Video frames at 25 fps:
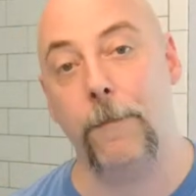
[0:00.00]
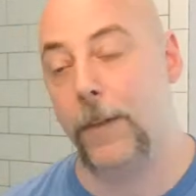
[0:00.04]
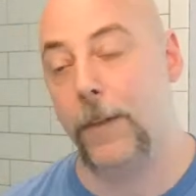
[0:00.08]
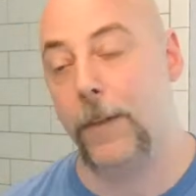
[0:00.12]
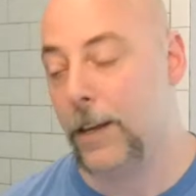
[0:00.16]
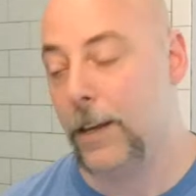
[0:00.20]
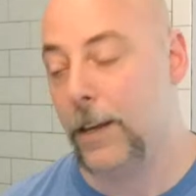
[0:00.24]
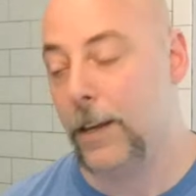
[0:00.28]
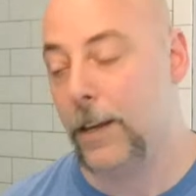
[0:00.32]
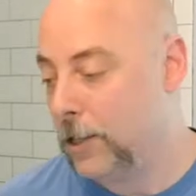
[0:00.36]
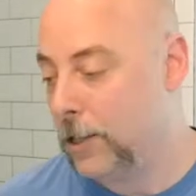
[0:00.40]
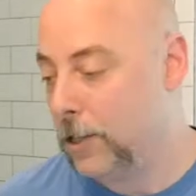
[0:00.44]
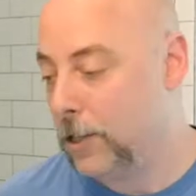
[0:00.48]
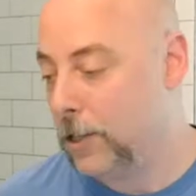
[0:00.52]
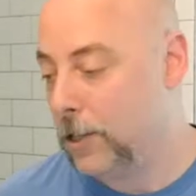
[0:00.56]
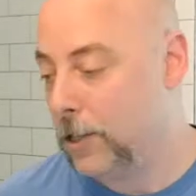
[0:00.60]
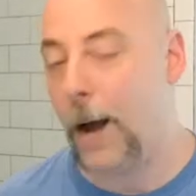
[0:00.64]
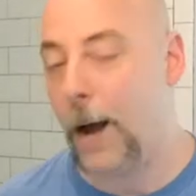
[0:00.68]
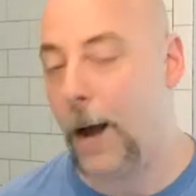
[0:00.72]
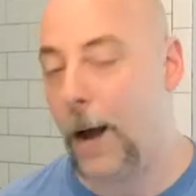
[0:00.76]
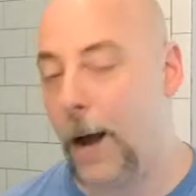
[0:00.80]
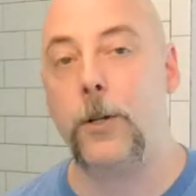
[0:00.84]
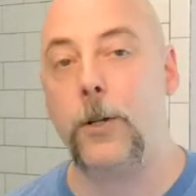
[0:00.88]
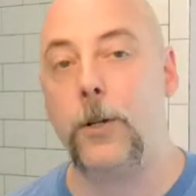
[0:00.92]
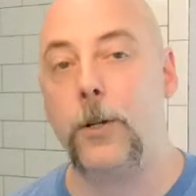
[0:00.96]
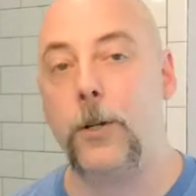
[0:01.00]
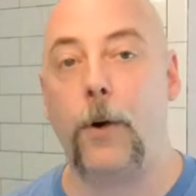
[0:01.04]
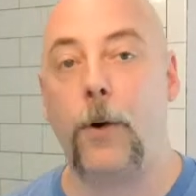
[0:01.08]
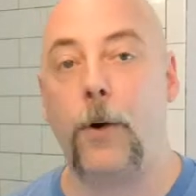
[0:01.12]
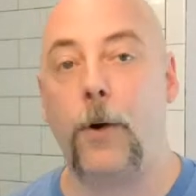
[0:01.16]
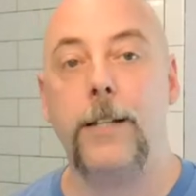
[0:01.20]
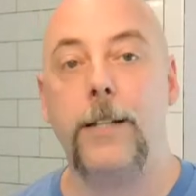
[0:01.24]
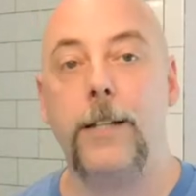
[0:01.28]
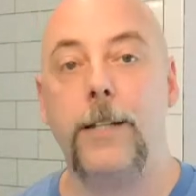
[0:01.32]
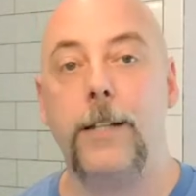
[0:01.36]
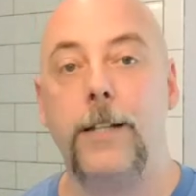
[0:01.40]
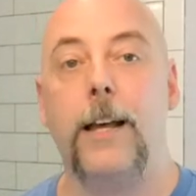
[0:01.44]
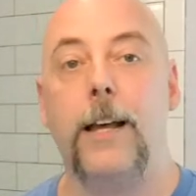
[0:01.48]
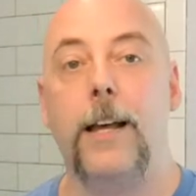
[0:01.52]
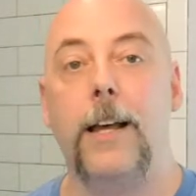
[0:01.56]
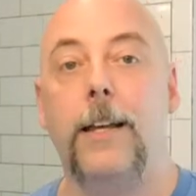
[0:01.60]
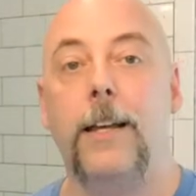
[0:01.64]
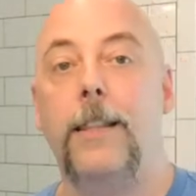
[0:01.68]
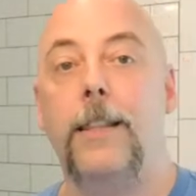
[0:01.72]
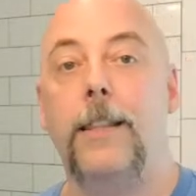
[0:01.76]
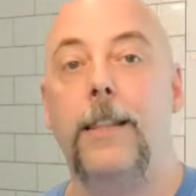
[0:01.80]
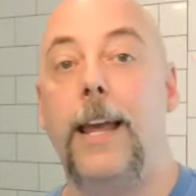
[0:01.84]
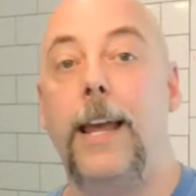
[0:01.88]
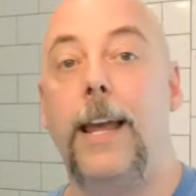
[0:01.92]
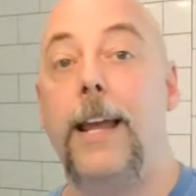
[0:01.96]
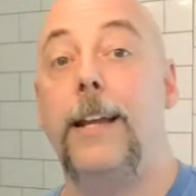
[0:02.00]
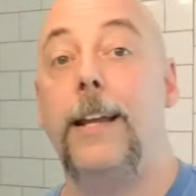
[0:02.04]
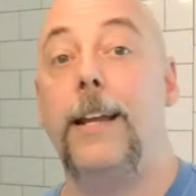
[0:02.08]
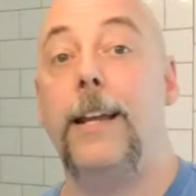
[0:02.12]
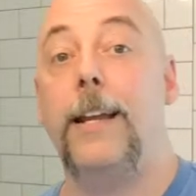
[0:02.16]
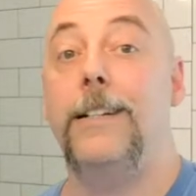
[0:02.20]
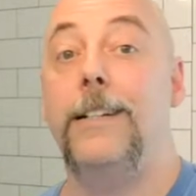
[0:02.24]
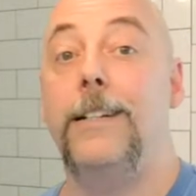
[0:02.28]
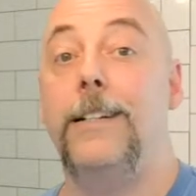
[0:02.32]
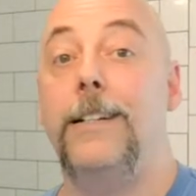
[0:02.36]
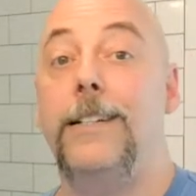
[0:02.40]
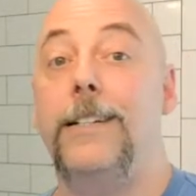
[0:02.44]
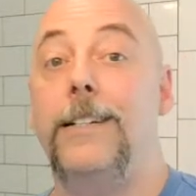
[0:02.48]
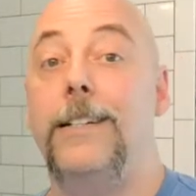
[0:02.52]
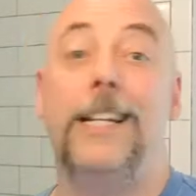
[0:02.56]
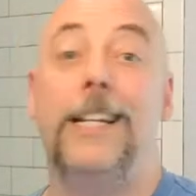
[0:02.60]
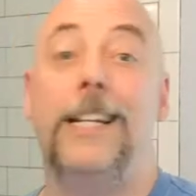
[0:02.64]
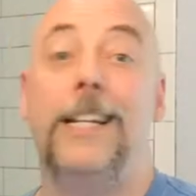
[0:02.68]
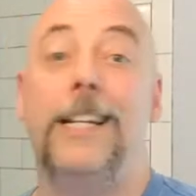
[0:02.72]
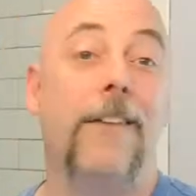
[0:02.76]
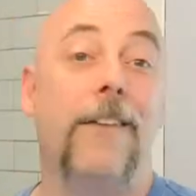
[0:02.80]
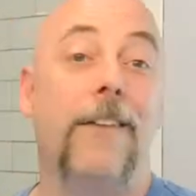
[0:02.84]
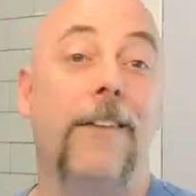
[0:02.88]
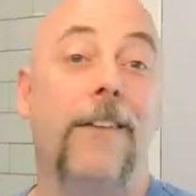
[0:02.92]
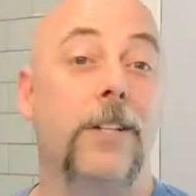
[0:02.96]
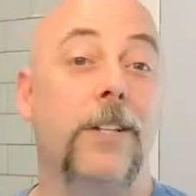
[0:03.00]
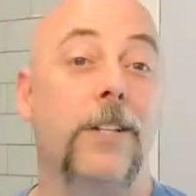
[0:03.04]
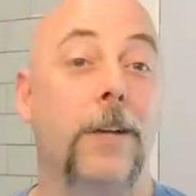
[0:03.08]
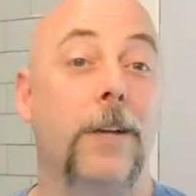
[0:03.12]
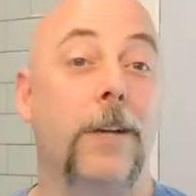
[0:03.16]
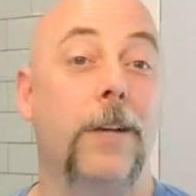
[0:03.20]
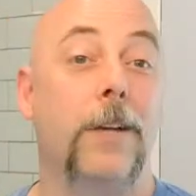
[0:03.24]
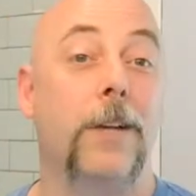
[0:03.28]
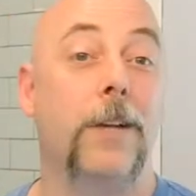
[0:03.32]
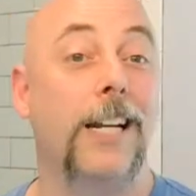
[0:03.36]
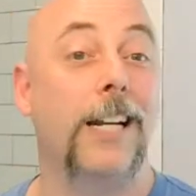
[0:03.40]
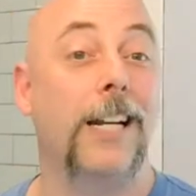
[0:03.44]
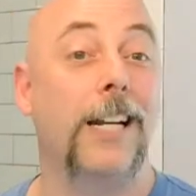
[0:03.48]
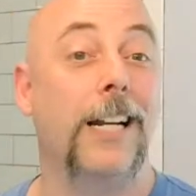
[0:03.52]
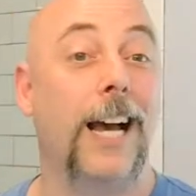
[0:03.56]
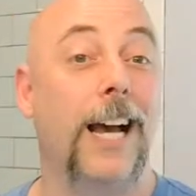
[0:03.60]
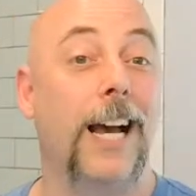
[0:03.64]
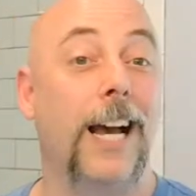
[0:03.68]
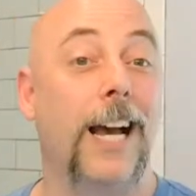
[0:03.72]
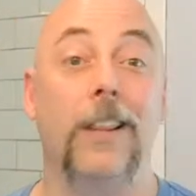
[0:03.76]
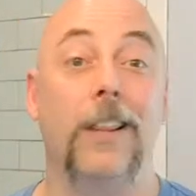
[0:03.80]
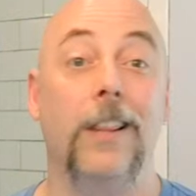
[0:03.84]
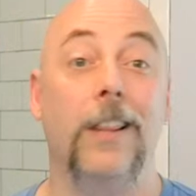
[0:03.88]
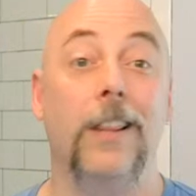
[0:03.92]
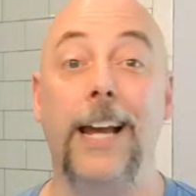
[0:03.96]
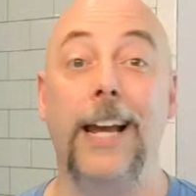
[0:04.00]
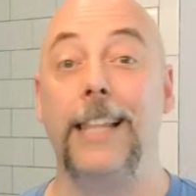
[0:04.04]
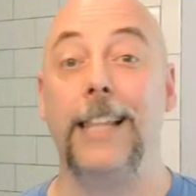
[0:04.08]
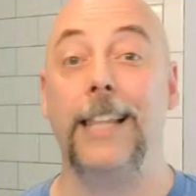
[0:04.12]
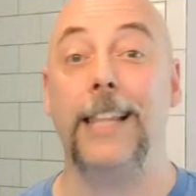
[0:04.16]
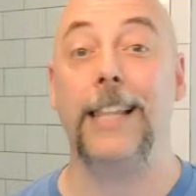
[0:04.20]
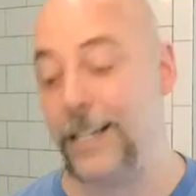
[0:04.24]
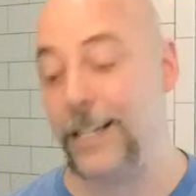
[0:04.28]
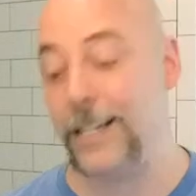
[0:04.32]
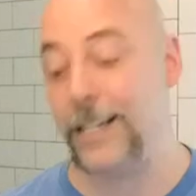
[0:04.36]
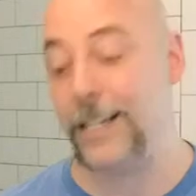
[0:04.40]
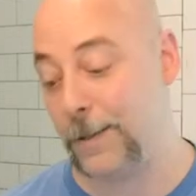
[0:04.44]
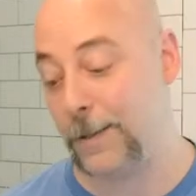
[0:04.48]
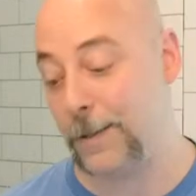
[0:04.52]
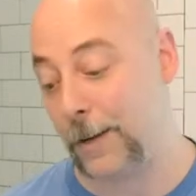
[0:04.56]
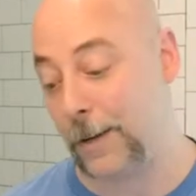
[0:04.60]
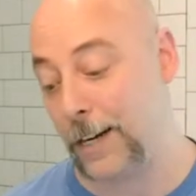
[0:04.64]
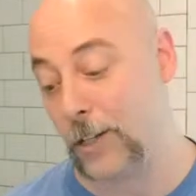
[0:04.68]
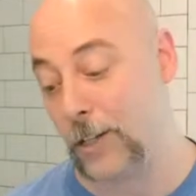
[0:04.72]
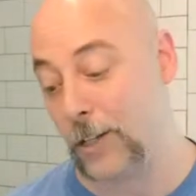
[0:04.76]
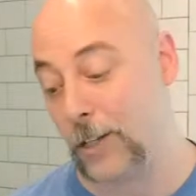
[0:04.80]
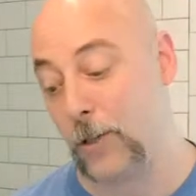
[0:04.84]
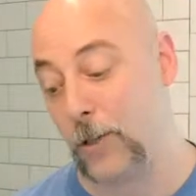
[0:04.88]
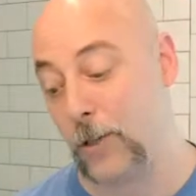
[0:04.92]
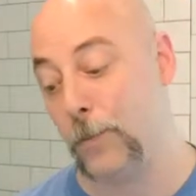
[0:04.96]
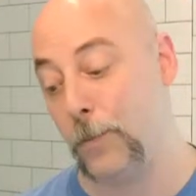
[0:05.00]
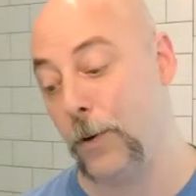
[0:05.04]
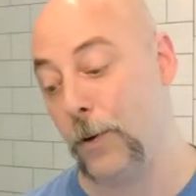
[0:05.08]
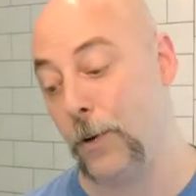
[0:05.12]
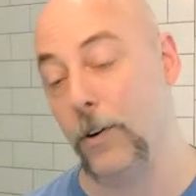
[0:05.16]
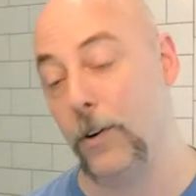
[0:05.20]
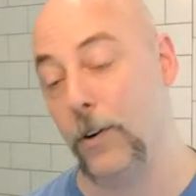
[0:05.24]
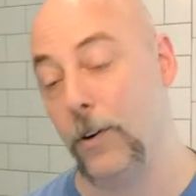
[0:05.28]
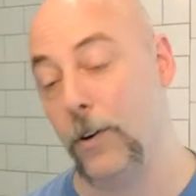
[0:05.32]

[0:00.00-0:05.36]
So I'm surprised that they didn't have some kind of title like that, some kind of super